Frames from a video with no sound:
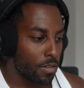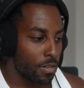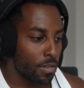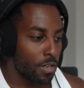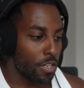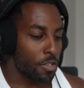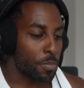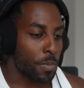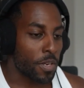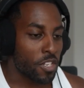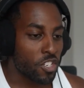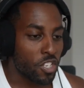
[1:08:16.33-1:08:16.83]

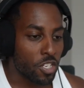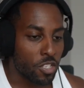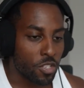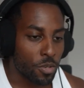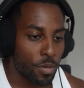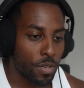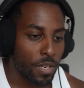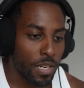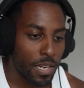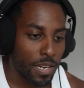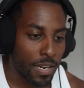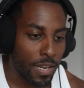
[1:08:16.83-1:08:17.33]
Especially
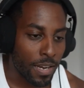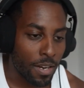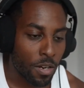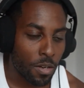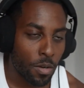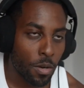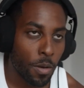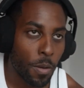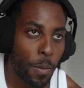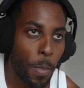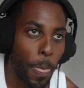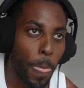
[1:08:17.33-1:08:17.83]
doing it
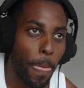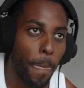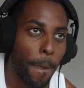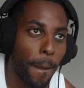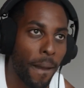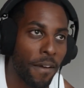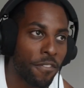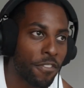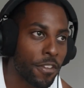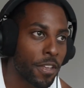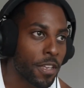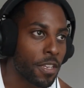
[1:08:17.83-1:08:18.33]
now,
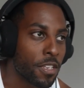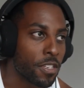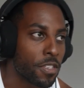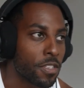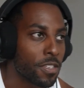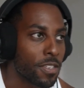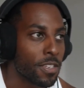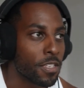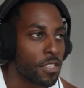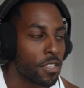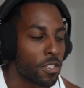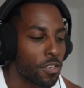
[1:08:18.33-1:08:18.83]
I think it's
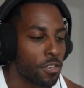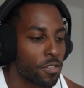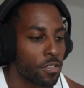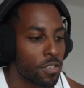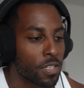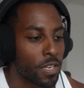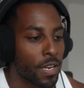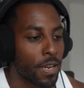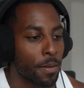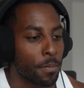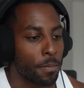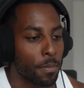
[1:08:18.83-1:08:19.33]
a good
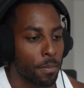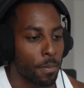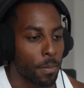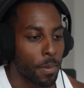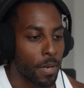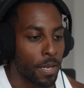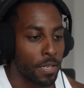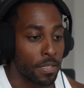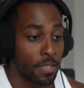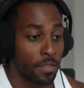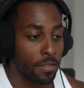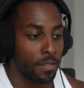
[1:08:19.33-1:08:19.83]
time
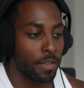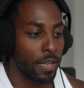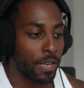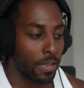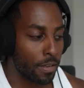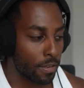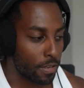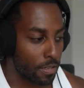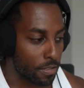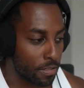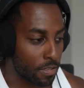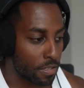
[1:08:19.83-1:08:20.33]
at
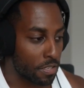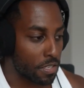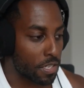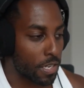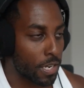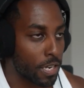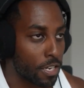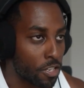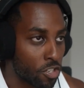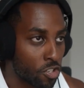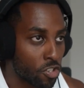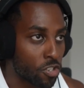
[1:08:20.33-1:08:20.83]
like this
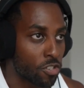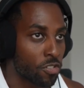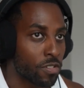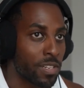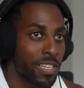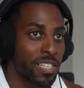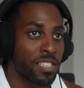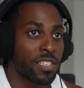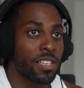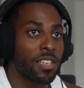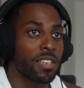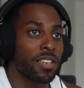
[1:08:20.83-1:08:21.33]
age. Because
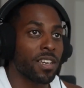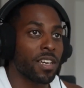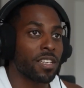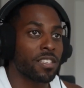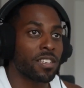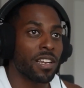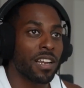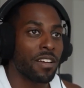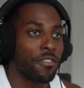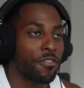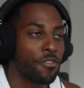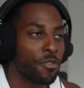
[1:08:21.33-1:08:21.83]
let's say you get
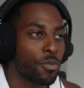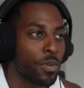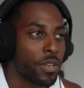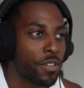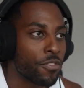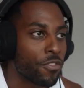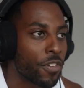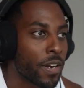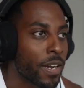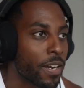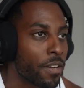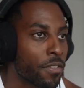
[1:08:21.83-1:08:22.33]
to like
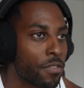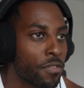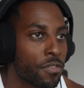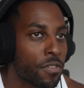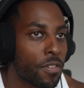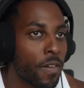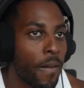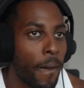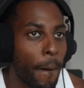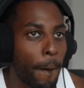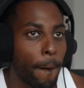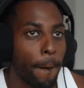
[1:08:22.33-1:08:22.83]
45,
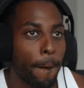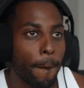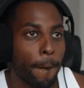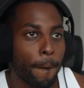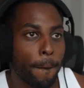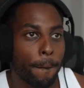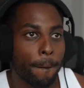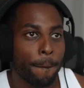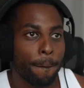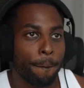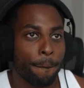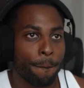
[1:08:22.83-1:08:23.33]

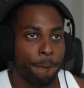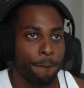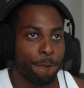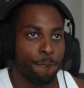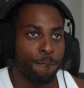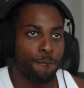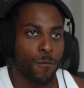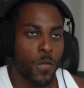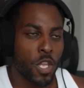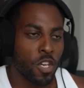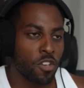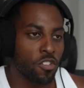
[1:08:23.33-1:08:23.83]

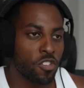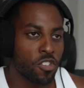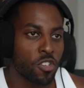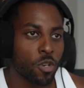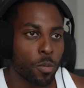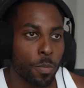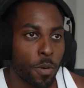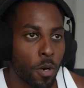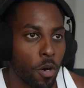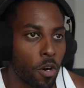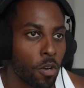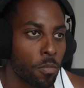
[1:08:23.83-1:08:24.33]
you can still
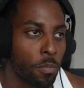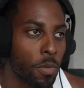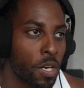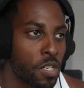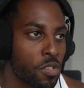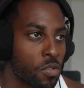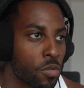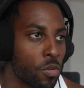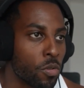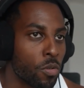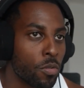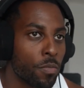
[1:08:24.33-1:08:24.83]
put on
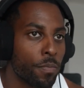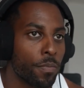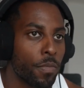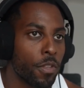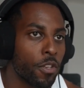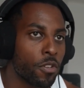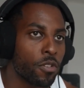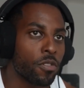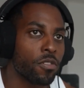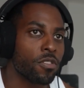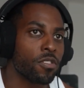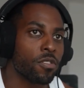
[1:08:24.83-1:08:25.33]
muscle,
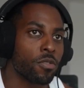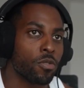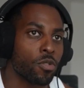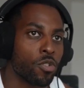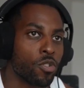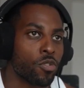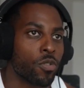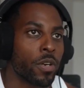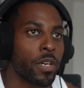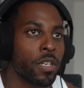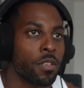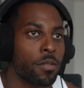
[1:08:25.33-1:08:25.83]
you can still
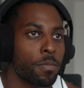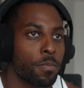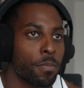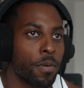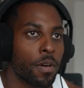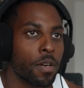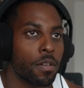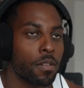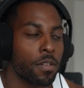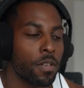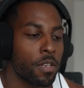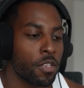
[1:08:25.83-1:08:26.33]
shred,
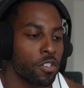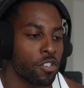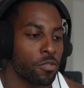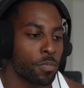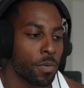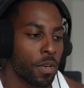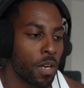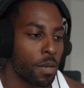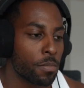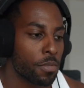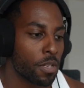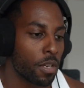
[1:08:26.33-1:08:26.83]
but it just
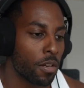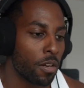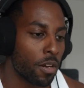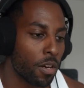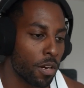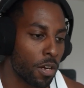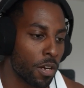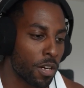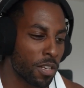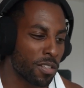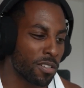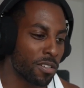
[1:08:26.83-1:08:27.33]
becomes a lot
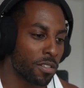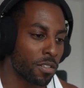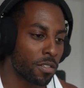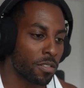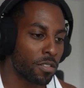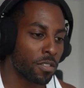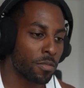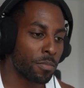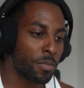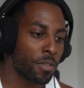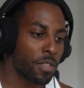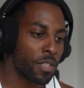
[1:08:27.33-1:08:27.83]
harder.
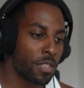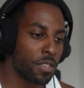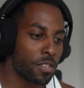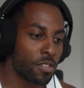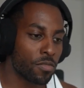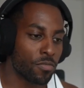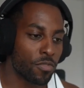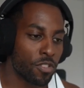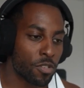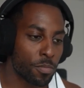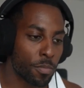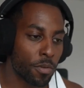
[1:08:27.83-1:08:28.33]
Your body
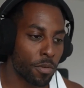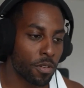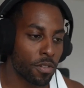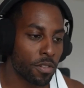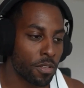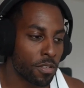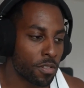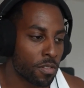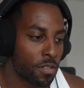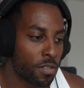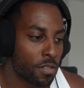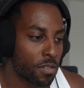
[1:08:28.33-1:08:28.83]
doesn't respond
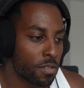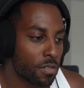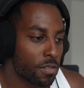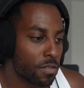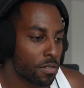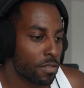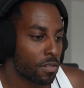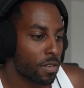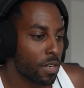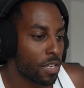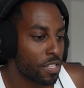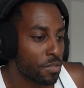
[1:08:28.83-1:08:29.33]
as
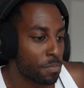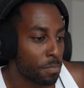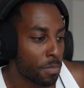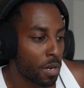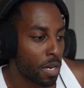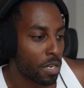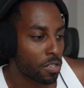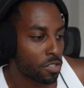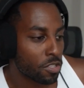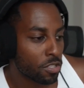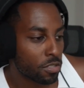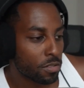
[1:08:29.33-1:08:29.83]

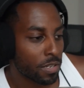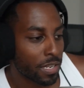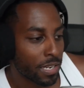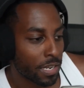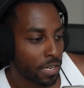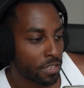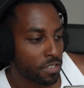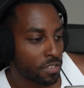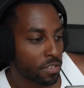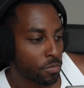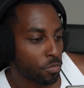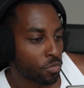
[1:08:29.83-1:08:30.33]
much like
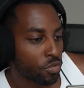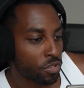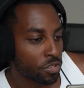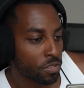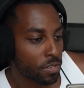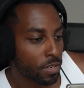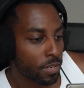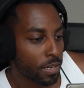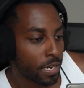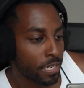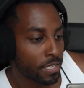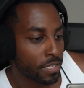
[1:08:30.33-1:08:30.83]
as it
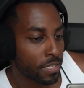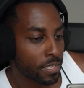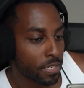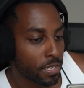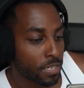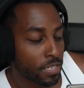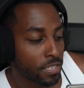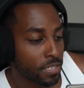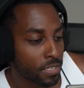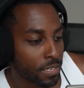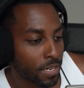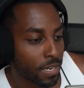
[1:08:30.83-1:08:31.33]

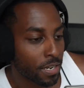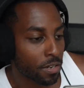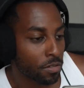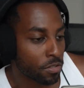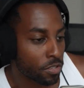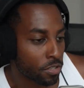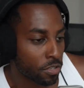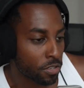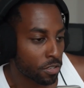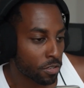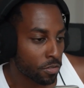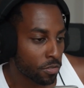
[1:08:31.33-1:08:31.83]
is now, you
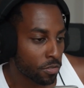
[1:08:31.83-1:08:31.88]
know?